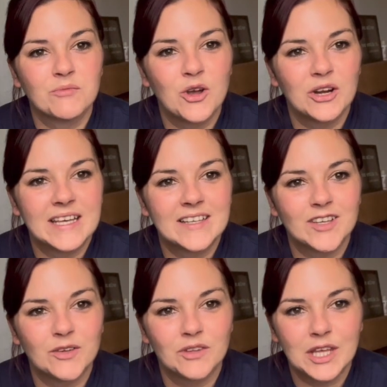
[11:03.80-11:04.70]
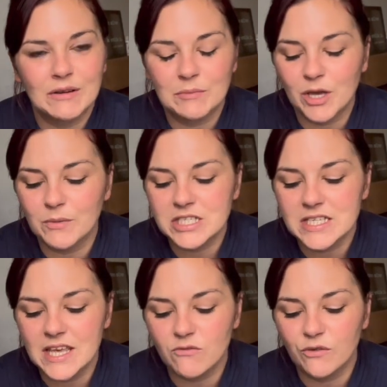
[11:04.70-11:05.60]
colleagues over there. I'm going
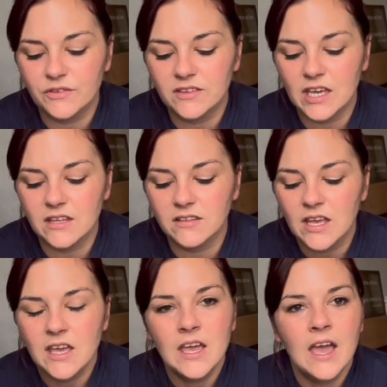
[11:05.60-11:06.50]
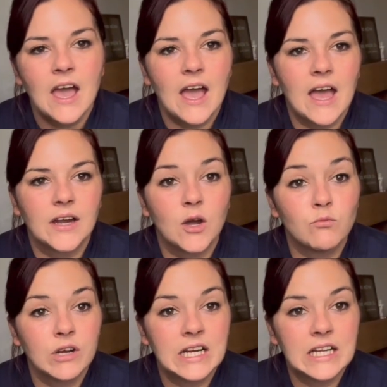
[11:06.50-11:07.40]
to their offices, and I'm
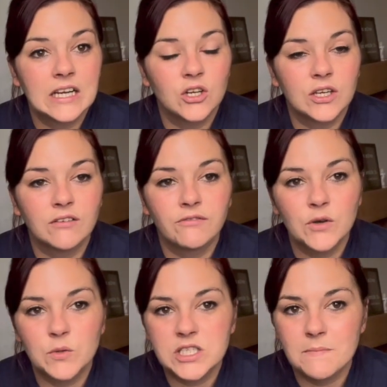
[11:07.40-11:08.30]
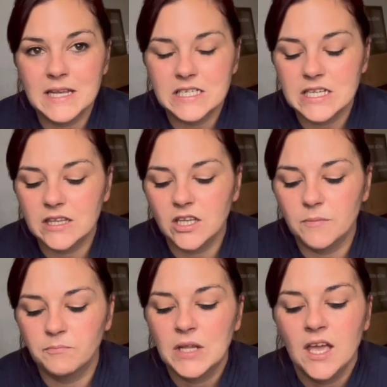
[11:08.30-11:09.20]
really looking forward to meeting
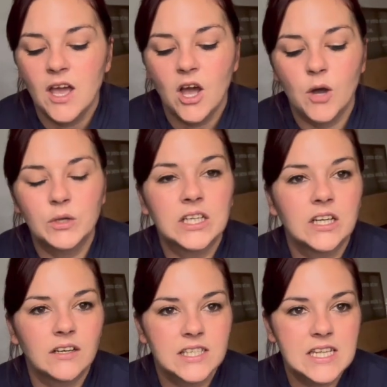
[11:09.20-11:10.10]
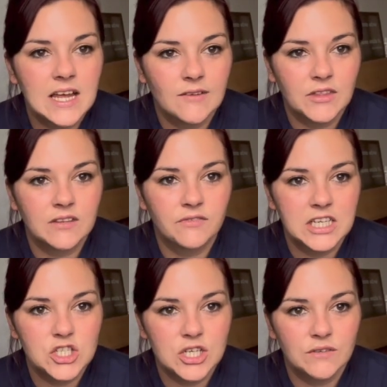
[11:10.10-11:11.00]
them. I would like to have this
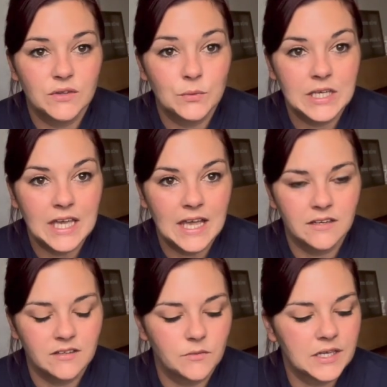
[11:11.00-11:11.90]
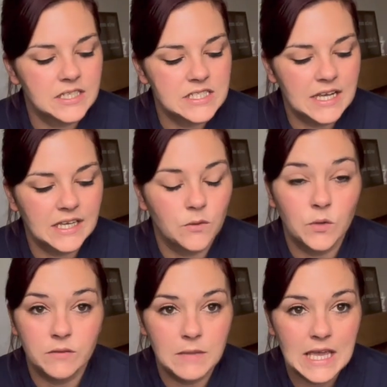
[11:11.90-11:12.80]
finished over the weekend so I can take it
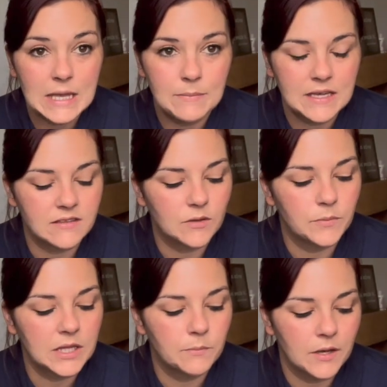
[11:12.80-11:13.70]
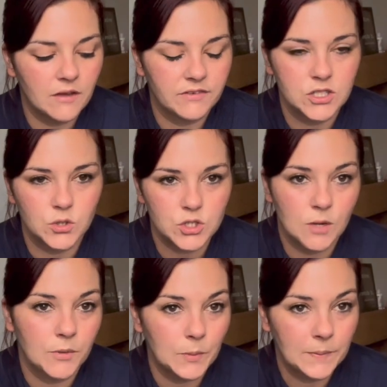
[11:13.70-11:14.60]
with me, because it'll be the perfect
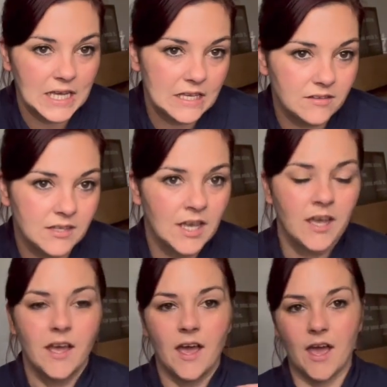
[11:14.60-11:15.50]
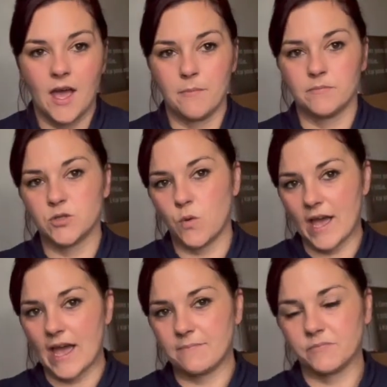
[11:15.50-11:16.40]
autumnal piece to
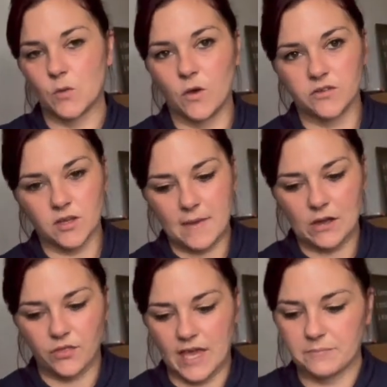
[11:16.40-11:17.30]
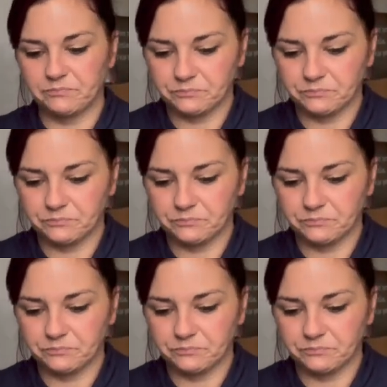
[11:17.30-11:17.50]
wear whilst I'm out there.